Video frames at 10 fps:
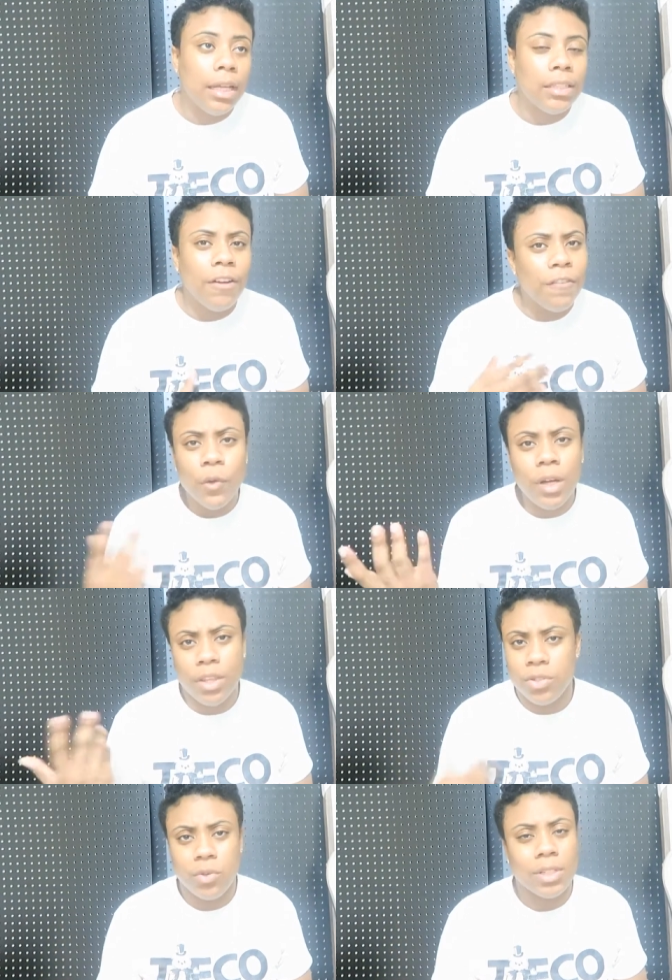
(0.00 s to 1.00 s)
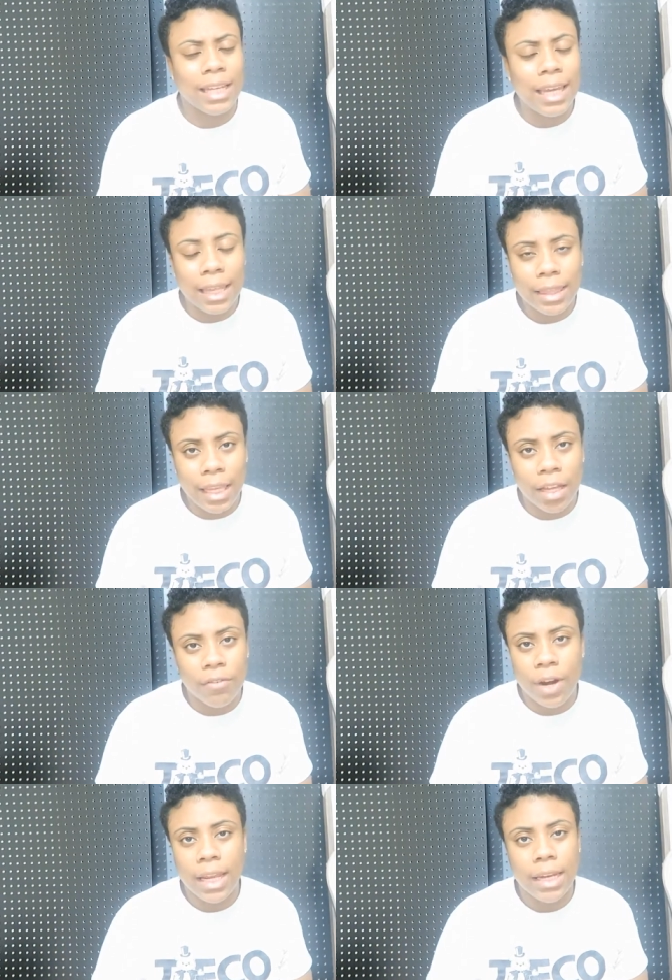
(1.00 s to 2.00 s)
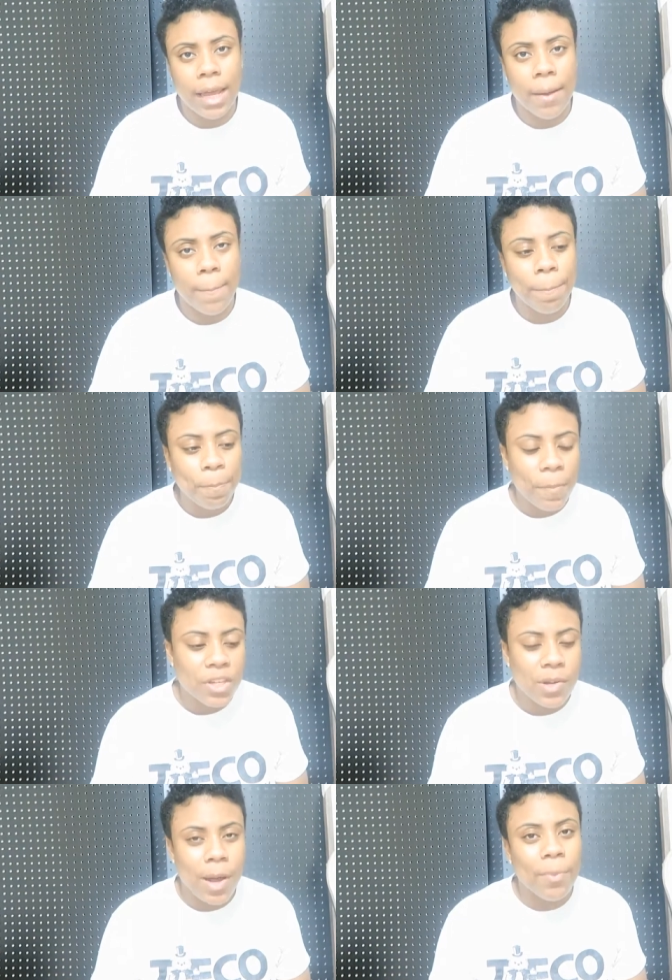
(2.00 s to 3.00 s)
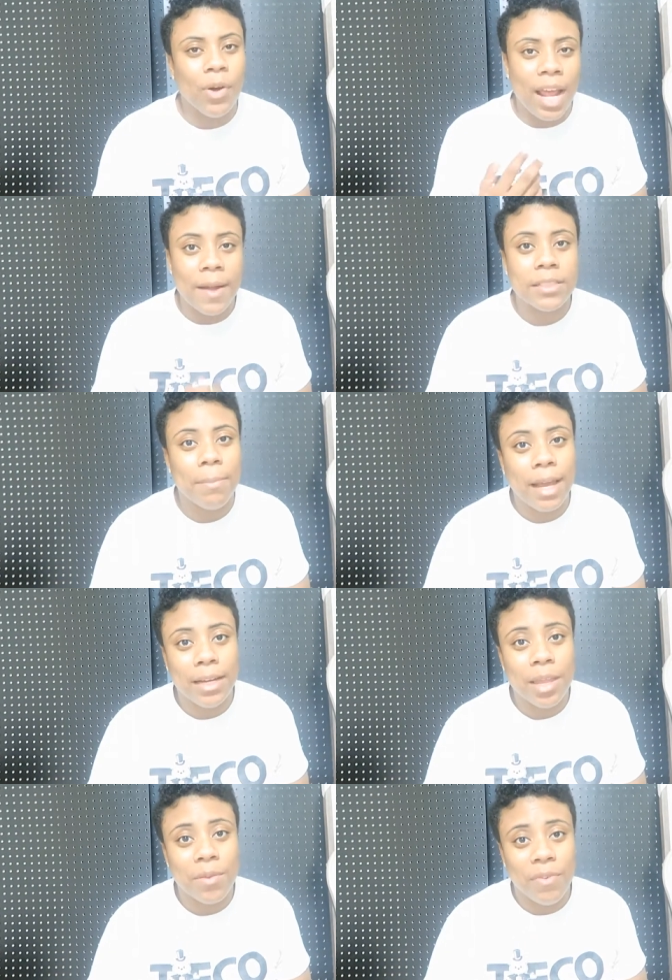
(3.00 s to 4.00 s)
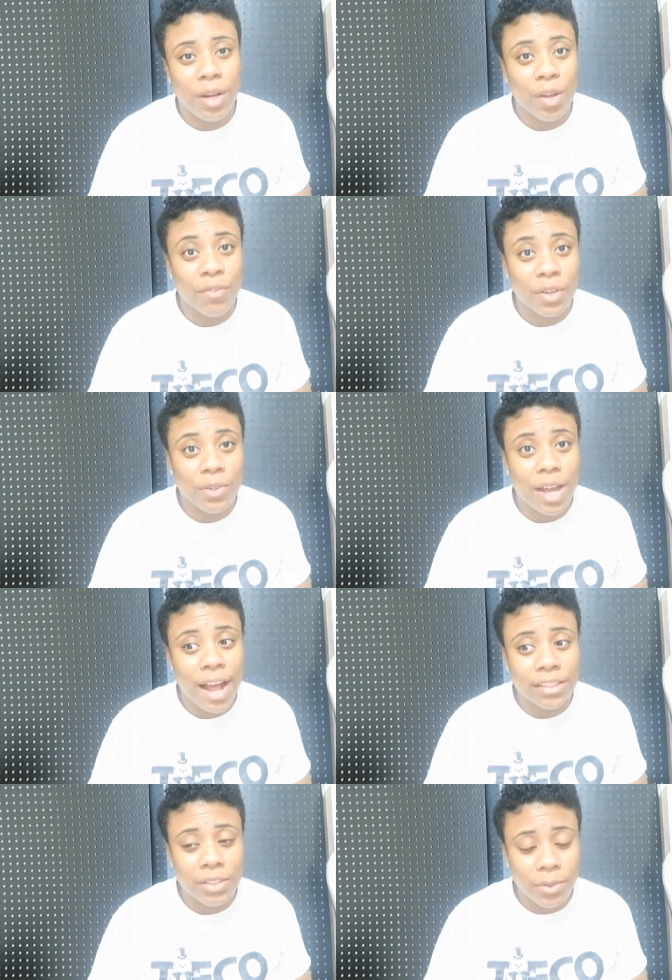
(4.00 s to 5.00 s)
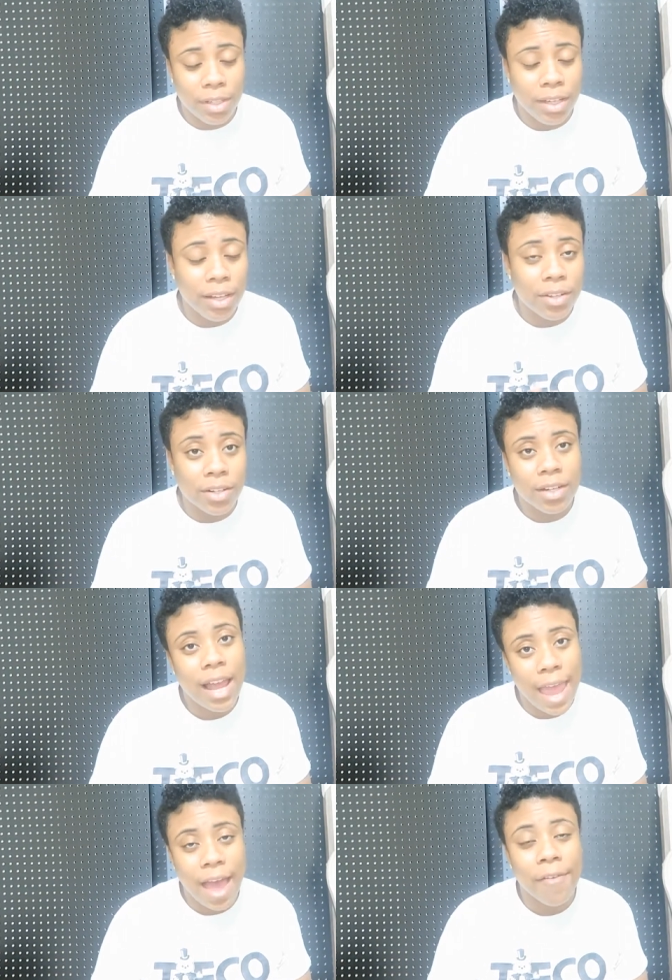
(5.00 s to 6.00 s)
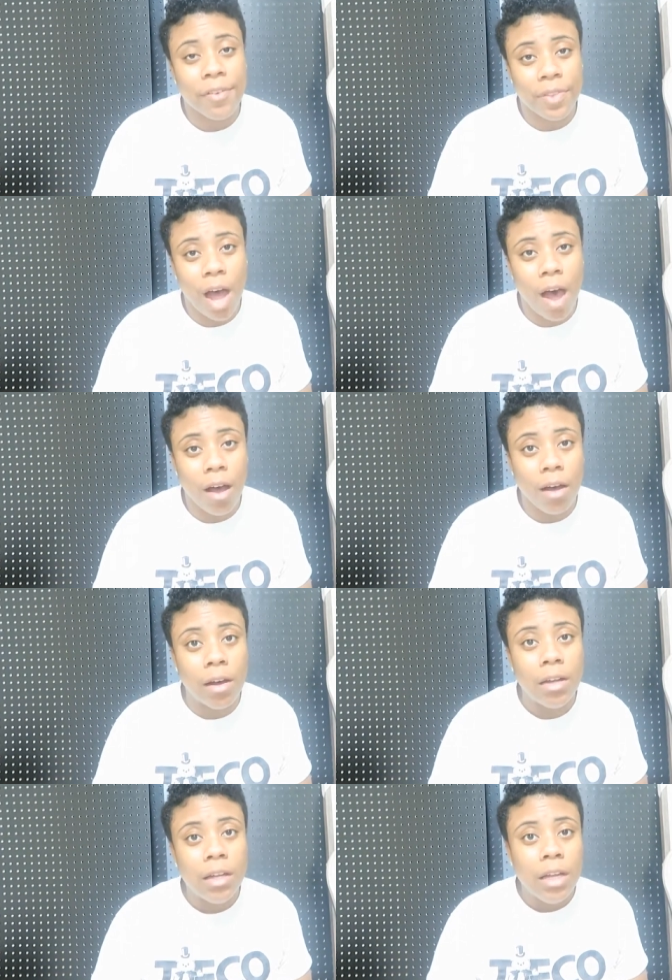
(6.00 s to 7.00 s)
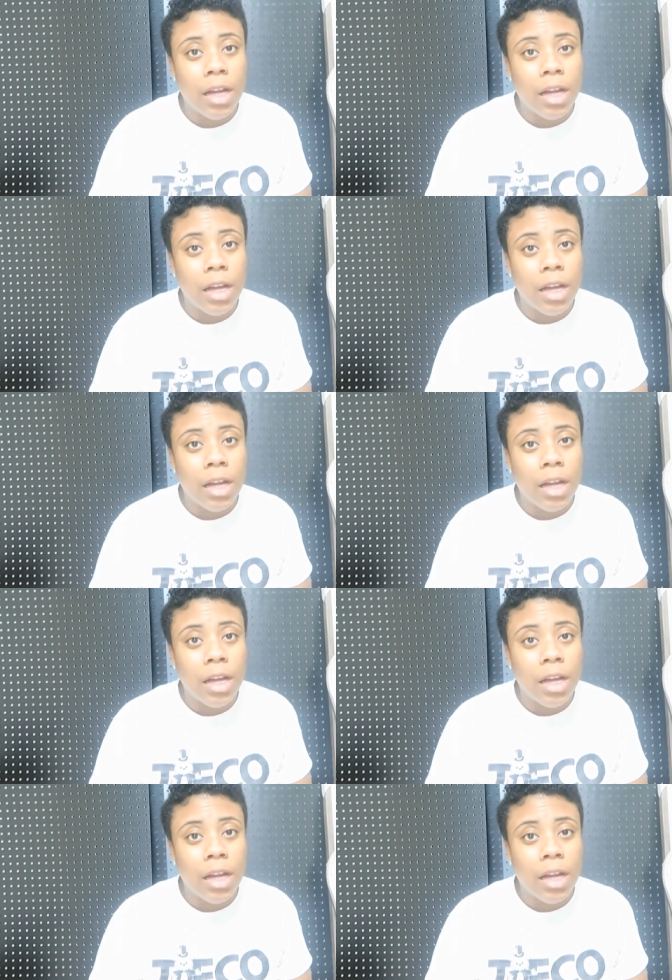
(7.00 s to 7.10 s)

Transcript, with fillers: and a few other stores I can't think of right now. So I'm going to have to make another video for you guys to do the other half of the haul.